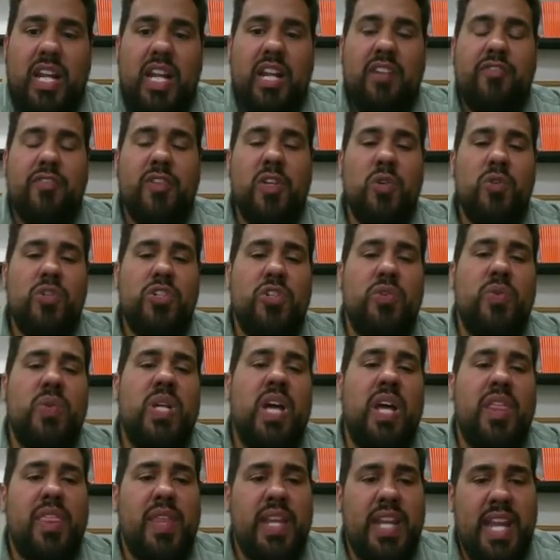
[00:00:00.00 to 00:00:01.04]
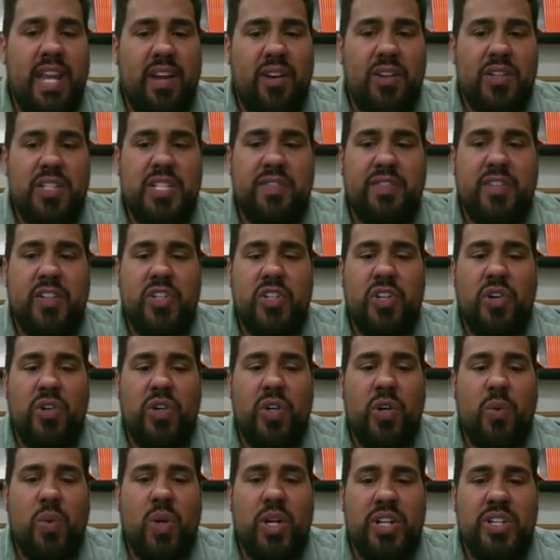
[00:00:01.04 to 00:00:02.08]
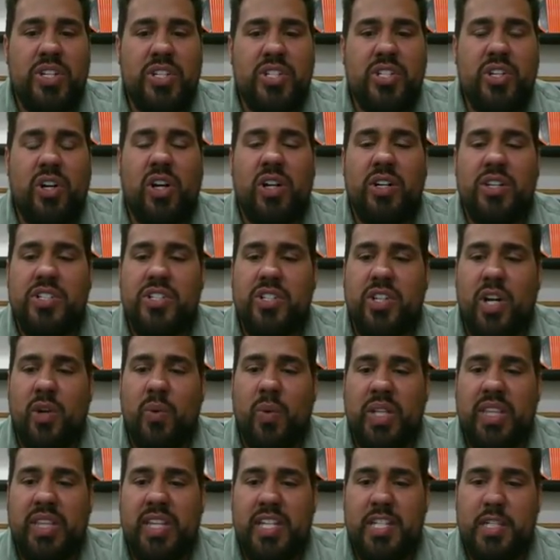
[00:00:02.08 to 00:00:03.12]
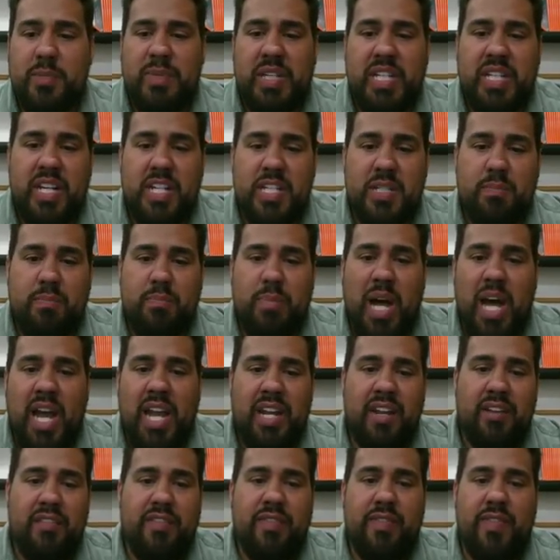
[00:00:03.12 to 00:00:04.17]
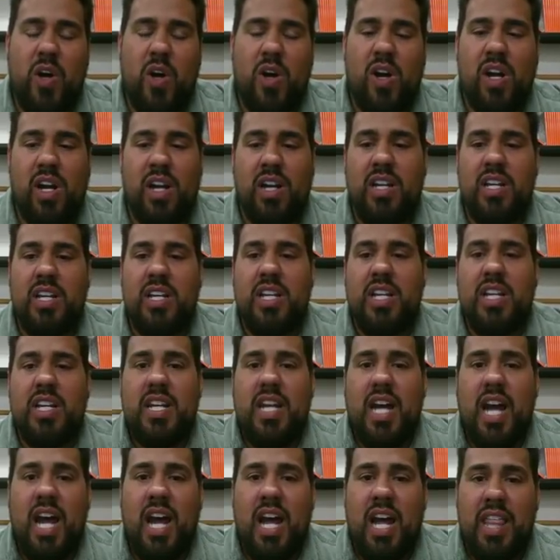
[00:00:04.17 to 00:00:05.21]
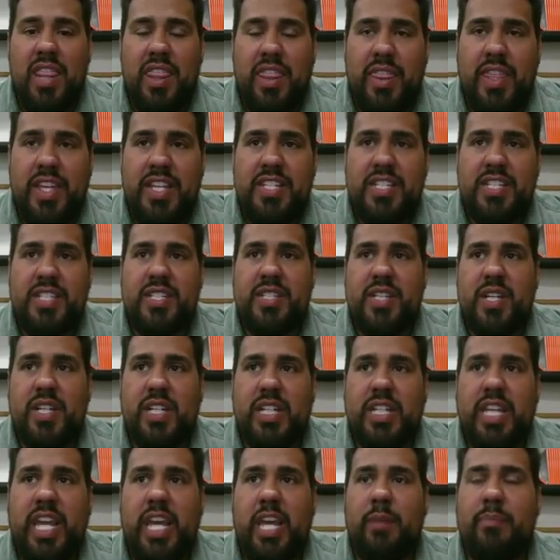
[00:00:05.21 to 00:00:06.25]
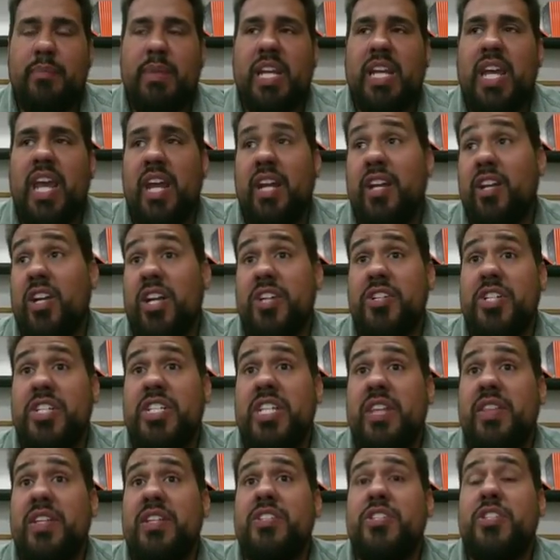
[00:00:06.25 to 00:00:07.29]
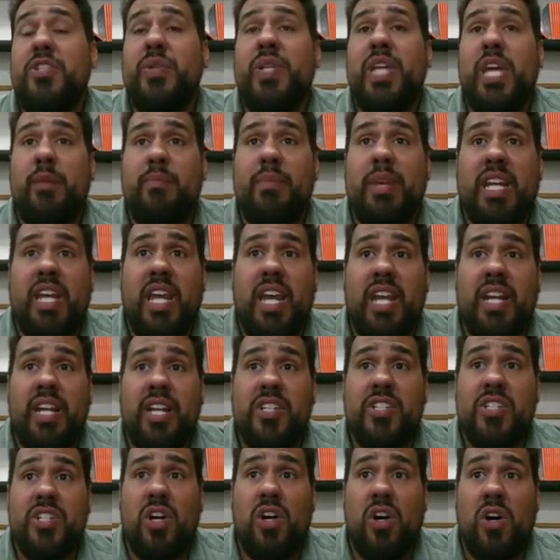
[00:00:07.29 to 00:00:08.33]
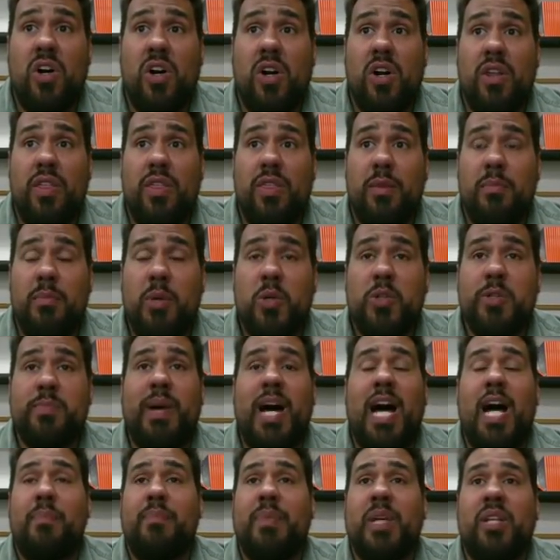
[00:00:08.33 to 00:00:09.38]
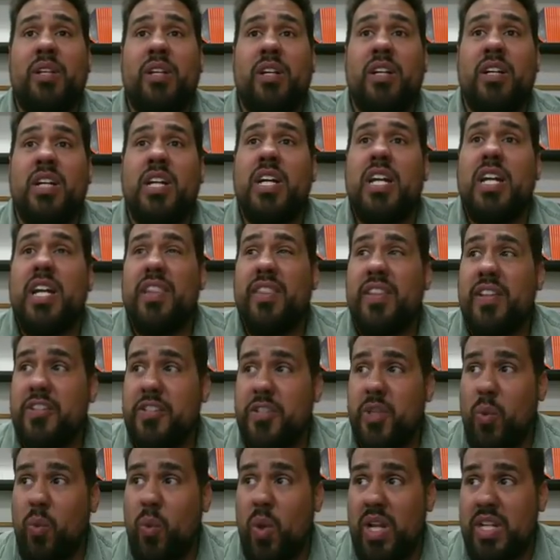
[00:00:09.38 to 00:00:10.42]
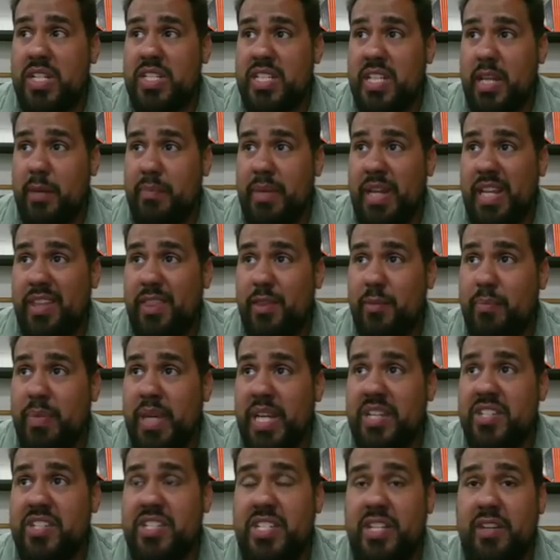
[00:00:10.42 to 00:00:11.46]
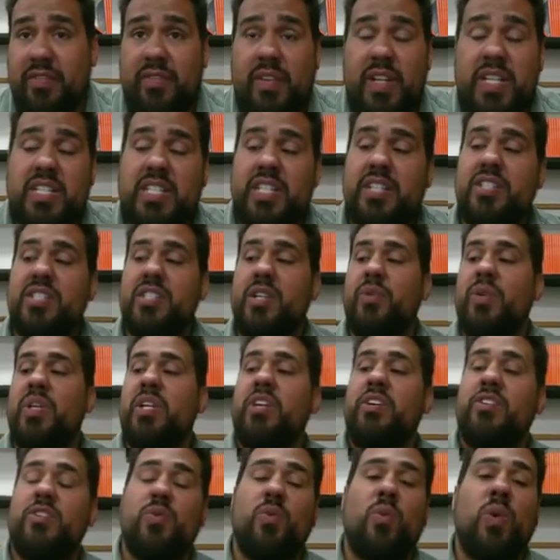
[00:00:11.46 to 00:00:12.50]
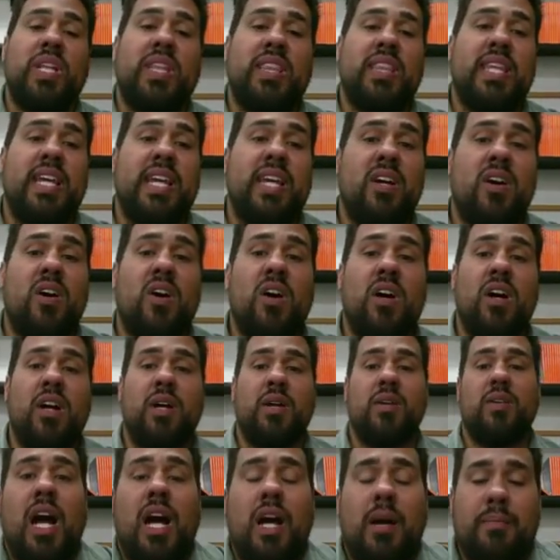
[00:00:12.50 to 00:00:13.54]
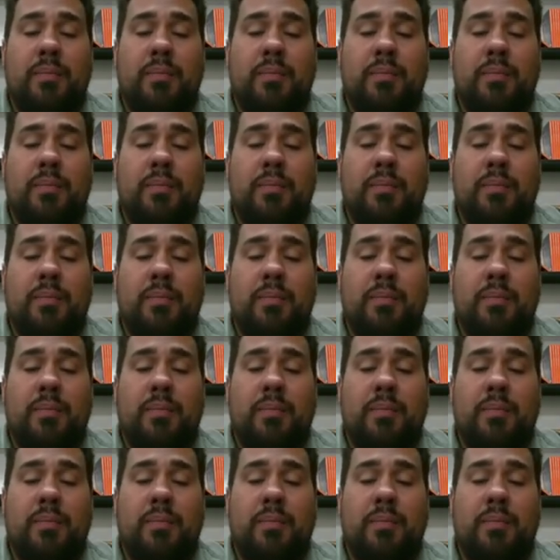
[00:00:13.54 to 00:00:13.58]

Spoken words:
If you do nothing else, if you don't know where to start with this, because by and far this game mechanic, or I should say these 2 game mechanics, are the most popular. These are the ones that make the biggest difference, and so here's what they are.